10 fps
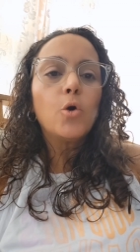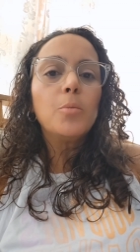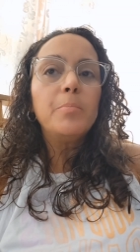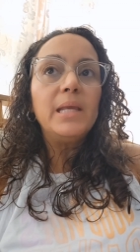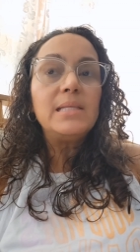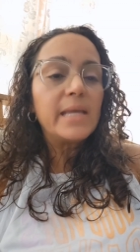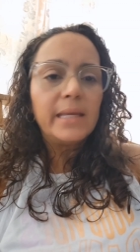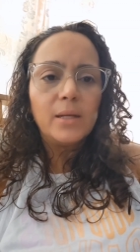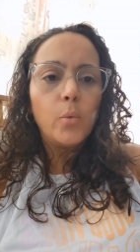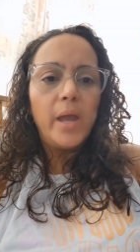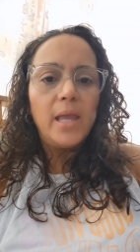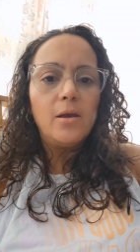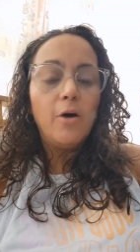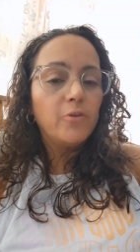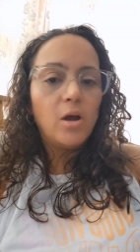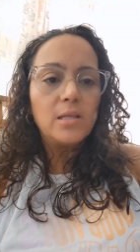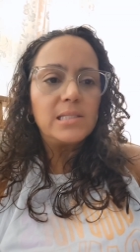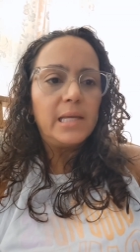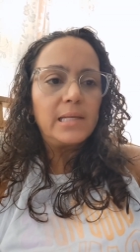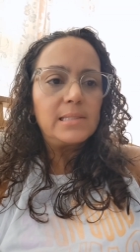or be taken away of
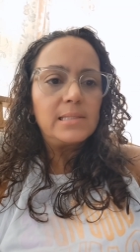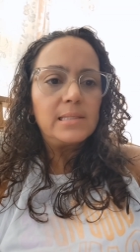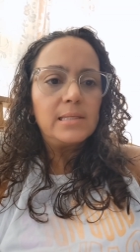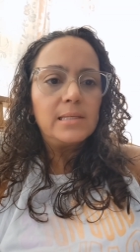context